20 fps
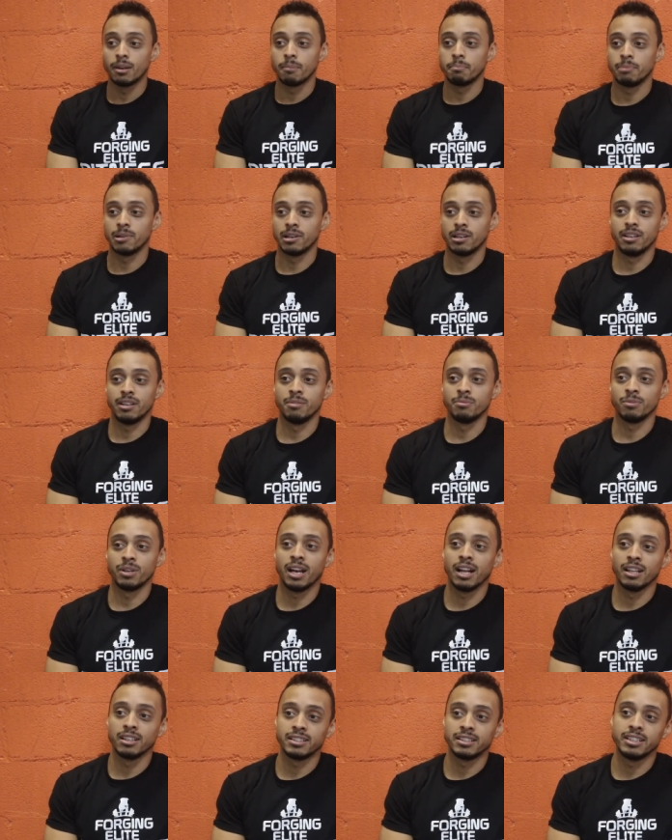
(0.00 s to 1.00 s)
but in
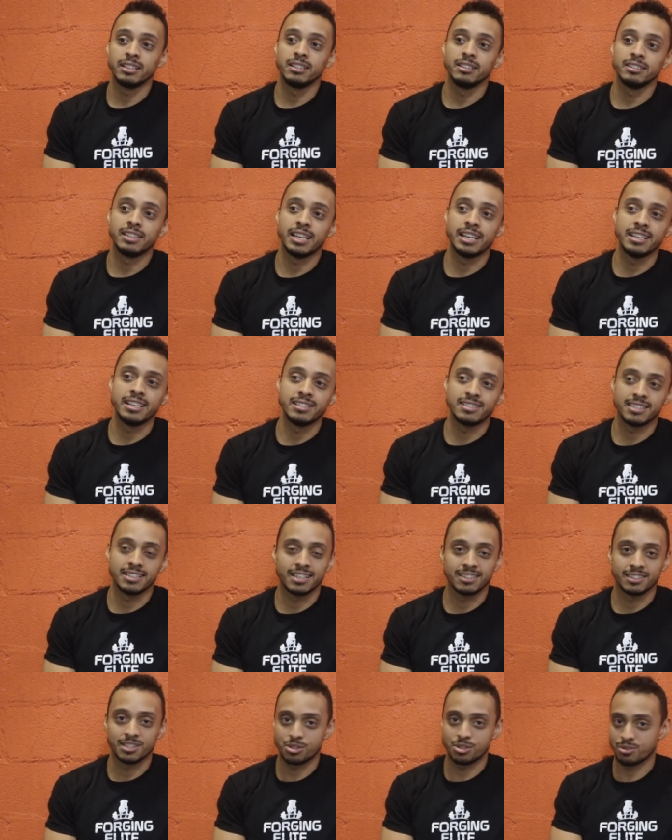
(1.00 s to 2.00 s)
reality, they need to
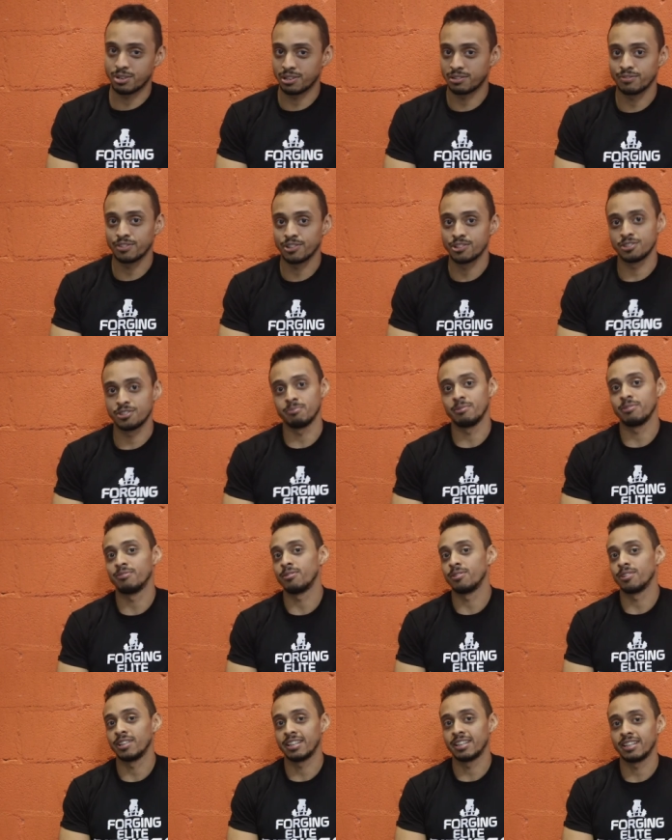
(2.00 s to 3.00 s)
get the strict version
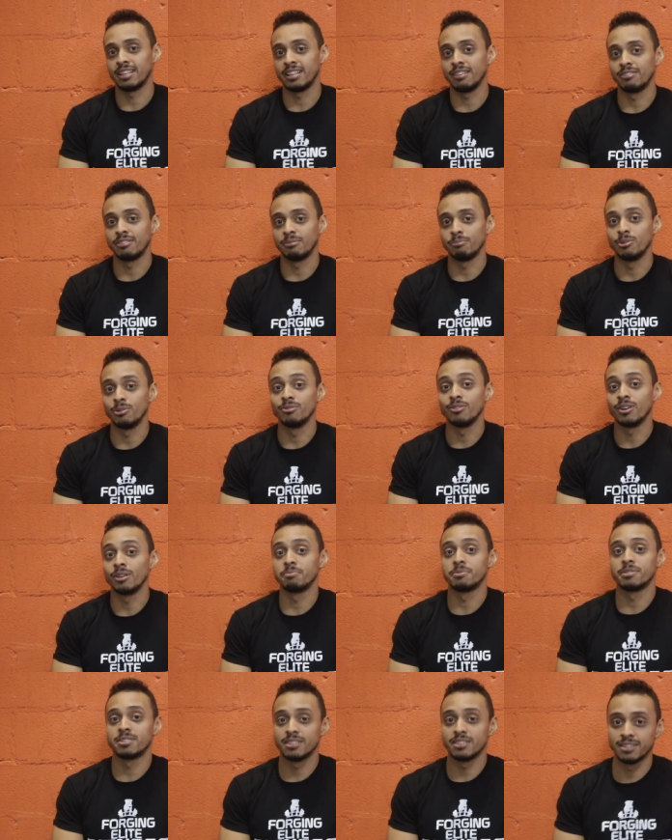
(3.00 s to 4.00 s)
before they can even move
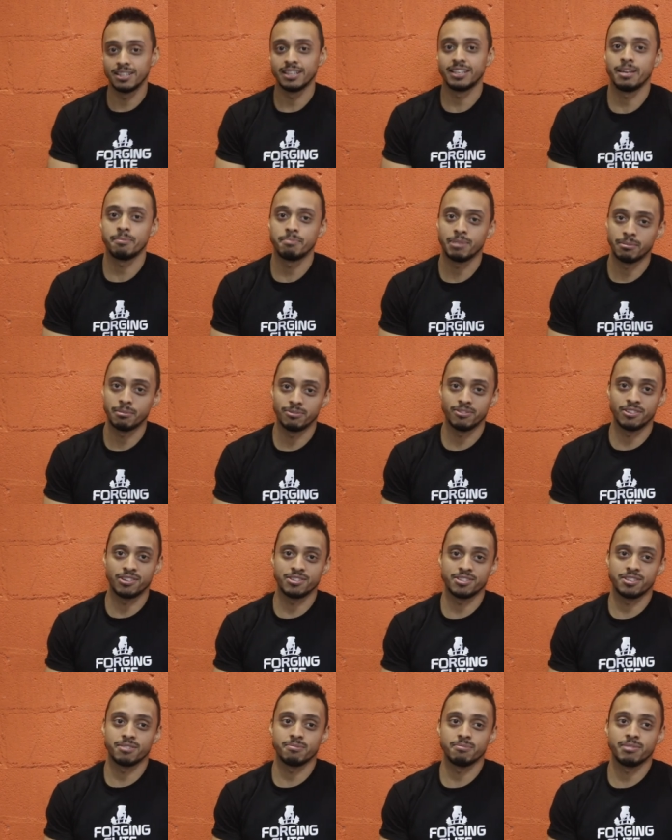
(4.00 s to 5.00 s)
up to the kipping
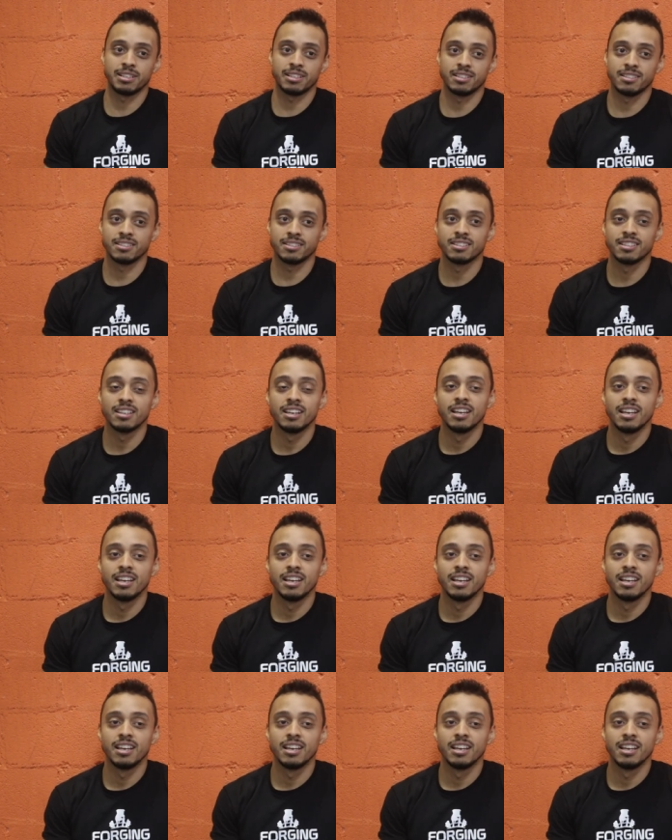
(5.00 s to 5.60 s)
version because